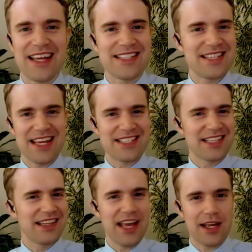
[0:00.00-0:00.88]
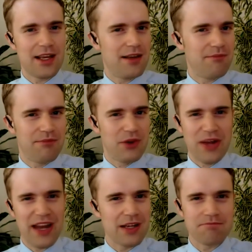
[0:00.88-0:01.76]
Is it like they're
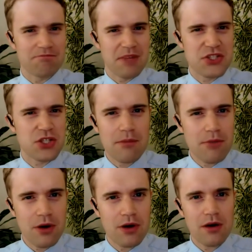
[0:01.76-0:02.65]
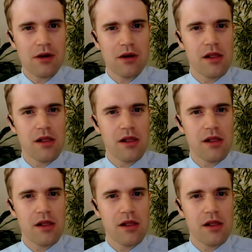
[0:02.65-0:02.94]
getting a sunburn?